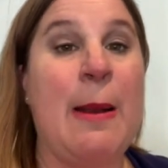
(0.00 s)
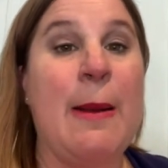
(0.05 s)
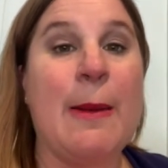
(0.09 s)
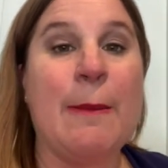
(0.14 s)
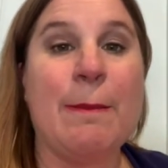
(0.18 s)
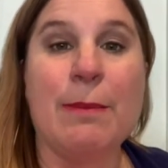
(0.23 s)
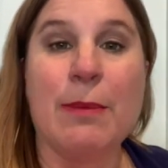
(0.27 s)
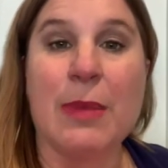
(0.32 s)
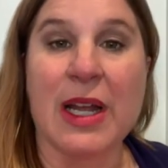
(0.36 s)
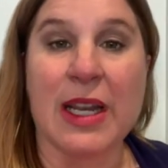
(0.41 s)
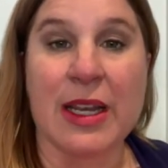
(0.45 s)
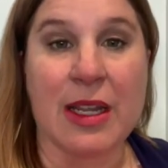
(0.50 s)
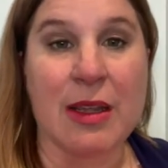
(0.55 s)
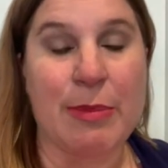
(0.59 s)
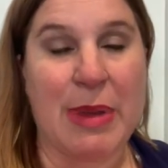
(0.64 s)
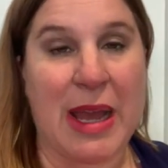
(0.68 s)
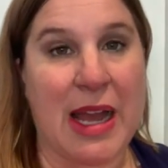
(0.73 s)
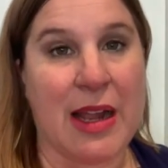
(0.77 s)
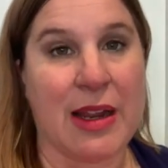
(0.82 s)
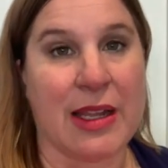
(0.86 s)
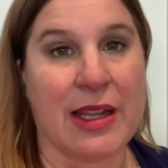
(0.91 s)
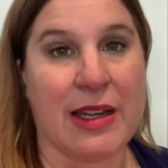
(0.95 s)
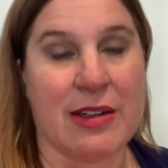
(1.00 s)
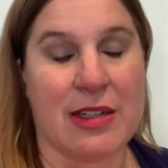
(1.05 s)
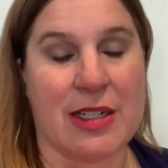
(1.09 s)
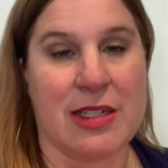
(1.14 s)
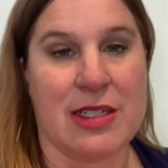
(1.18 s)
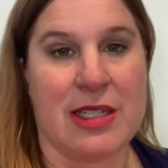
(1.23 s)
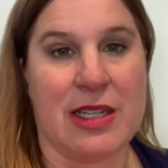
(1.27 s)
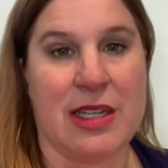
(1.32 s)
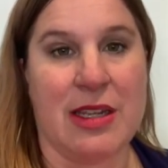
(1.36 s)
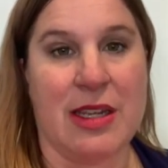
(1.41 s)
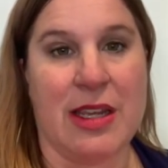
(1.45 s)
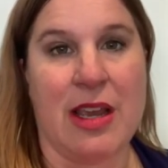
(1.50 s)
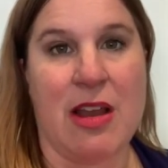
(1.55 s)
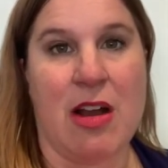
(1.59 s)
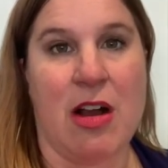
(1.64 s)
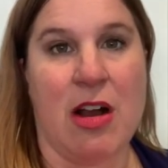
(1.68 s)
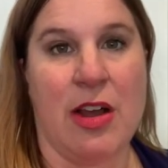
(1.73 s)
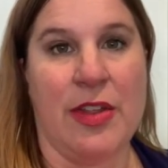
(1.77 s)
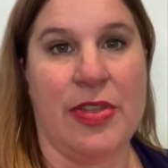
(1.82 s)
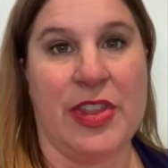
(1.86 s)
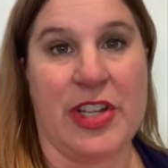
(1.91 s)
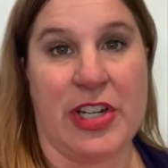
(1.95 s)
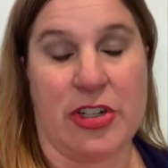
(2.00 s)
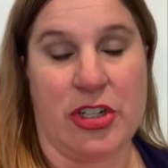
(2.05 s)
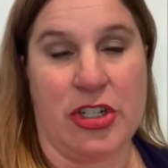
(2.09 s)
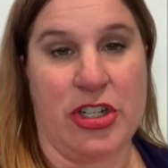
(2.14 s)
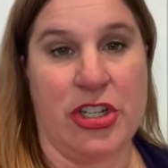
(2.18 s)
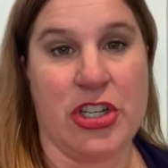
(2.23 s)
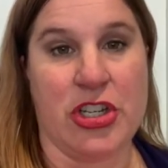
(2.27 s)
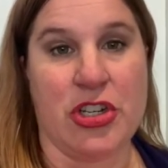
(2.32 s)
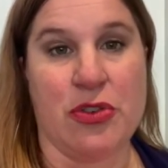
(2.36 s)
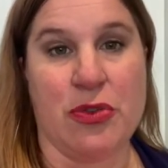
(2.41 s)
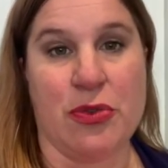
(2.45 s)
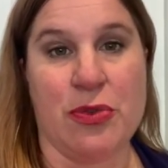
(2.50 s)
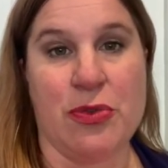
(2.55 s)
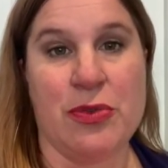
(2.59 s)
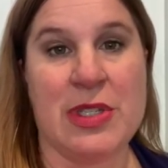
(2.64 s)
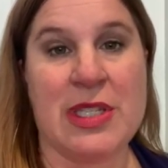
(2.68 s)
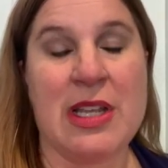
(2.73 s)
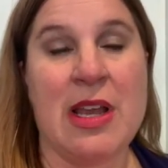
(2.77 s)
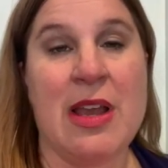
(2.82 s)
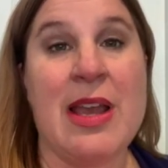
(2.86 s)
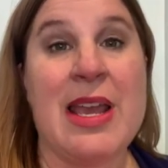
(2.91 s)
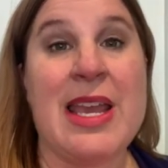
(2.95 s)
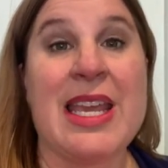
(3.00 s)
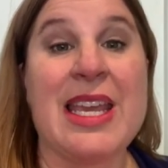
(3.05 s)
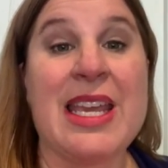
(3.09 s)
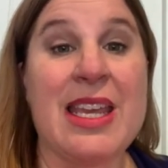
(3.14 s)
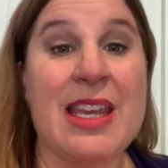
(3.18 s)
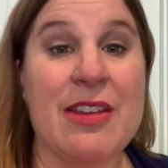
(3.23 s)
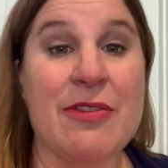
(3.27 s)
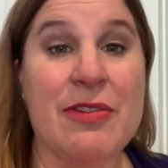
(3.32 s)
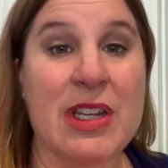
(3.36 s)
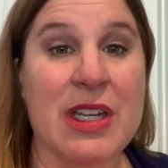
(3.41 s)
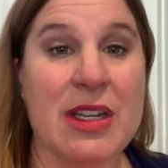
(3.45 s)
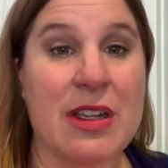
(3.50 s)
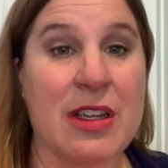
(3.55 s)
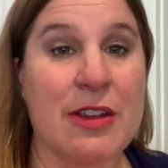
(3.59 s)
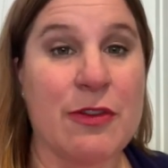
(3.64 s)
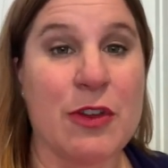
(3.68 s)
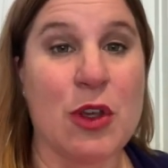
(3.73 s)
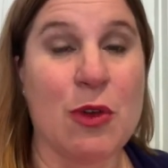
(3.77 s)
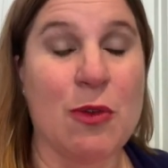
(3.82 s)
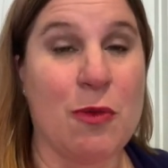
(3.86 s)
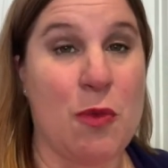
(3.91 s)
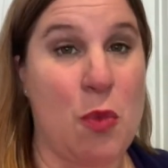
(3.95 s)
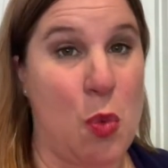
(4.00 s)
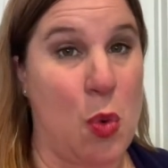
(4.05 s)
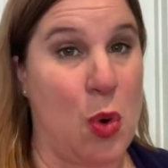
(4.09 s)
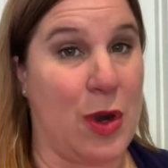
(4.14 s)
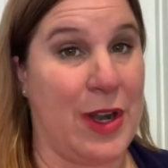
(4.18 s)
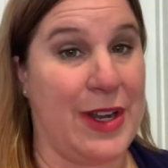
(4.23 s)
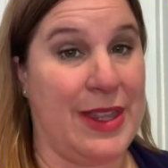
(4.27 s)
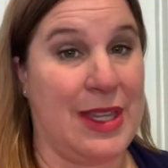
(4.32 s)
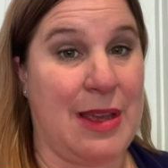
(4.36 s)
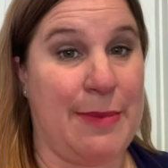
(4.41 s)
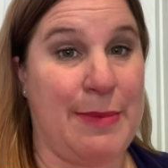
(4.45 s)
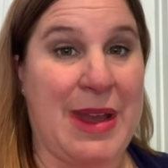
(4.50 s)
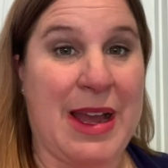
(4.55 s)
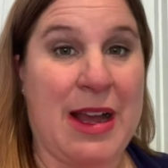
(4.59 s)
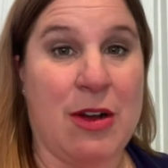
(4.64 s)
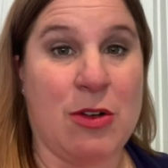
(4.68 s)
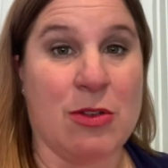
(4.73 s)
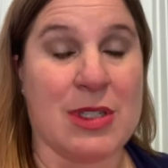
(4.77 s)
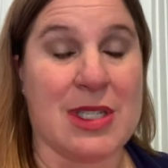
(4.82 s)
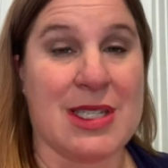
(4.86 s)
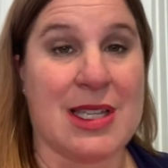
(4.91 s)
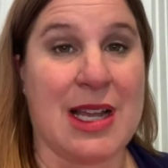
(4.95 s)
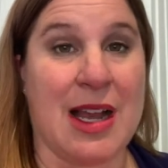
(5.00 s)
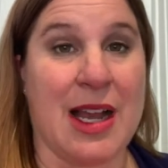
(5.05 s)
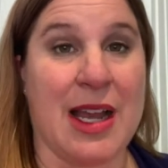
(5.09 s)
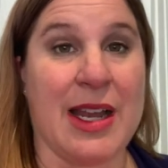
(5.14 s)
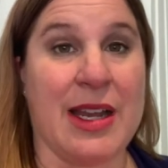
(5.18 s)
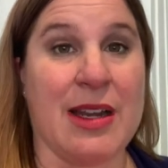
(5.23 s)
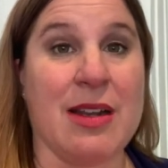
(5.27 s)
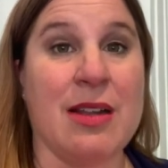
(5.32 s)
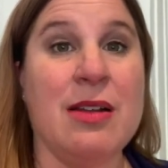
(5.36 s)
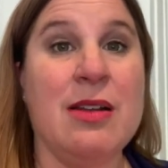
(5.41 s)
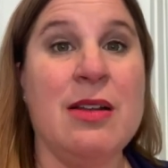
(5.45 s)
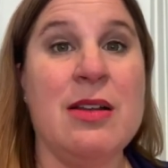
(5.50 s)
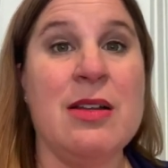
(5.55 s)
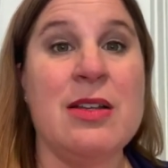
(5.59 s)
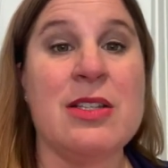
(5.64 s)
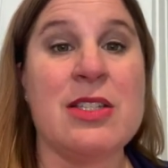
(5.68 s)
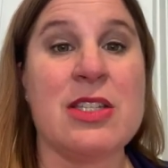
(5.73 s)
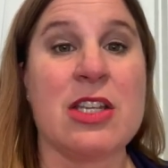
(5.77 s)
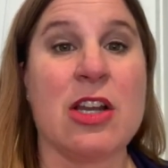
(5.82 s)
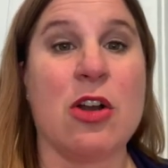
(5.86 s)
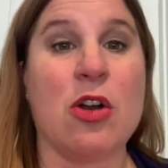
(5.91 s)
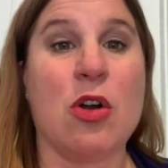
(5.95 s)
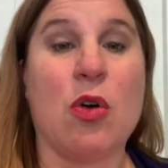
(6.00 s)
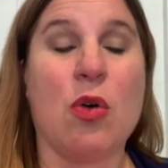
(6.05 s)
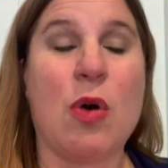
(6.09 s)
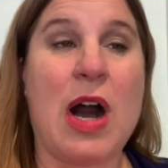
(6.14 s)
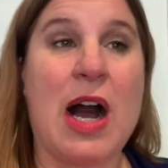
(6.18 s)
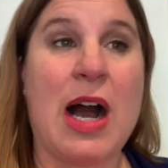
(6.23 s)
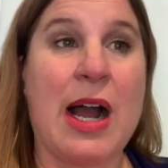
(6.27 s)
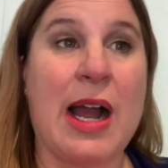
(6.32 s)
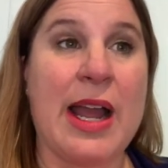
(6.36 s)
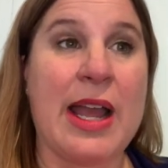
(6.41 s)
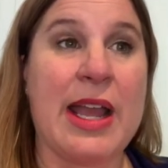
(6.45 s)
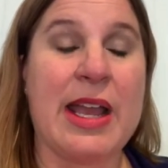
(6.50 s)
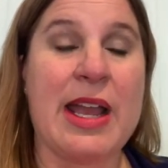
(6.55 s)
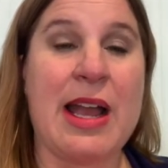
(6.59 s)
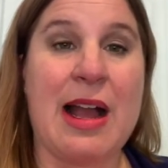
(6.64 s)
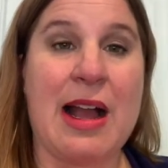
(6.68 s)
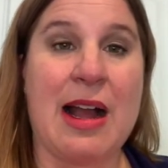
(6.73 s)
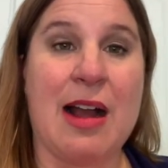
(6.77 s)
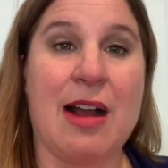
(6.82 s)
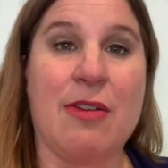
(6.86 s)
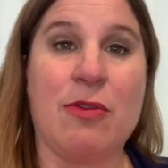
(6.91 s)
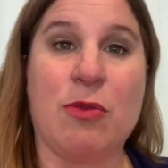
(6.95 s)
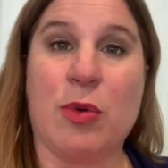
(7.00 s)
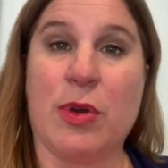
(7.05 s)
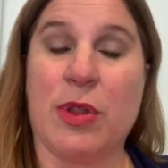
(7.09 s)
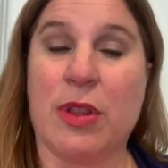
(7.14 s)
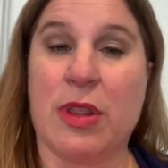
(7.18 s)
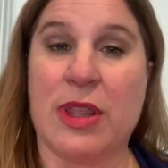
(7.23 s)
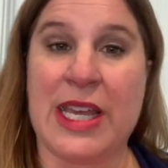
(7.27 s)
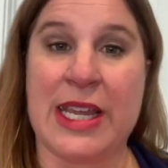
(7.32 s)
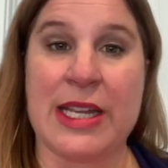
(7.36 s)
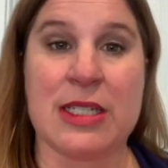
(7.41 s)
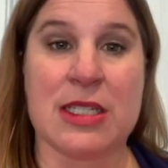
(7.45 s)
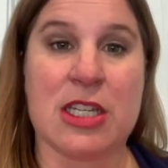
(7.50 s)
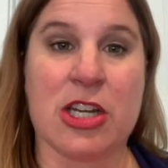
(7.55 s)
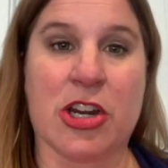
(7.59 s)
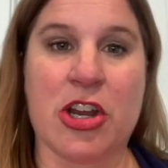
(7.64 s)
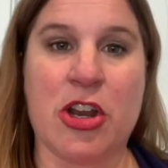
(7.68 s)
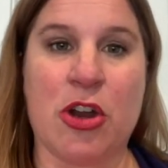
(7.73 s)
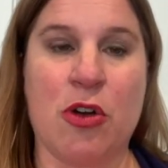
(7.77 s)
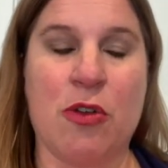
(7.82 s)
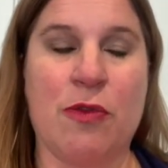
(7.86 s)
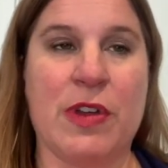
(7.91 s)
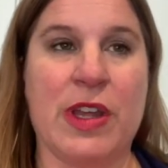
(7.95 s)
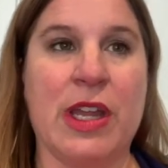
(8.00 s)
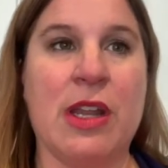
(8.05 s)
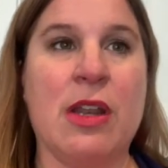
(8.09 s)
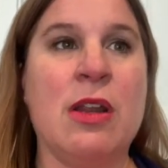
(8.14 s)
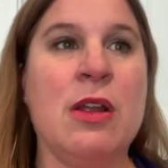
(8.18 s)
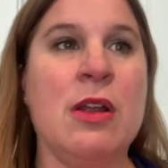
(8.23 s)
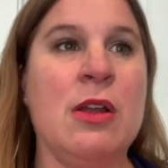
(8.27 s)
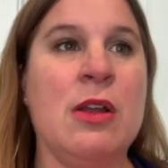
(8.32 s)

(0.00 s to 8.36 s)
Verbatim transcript: money-back guarantee on their shoes, even if you've worn them outside. So I have, thanks to COVID,